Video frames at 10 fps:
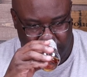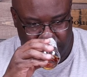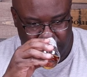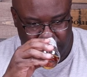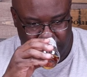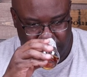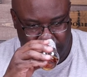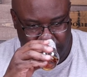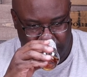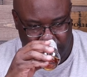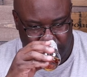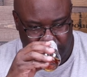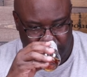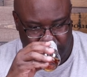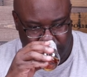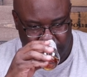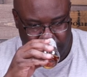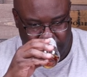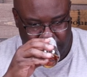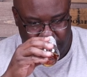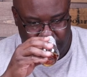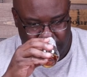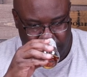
(silence)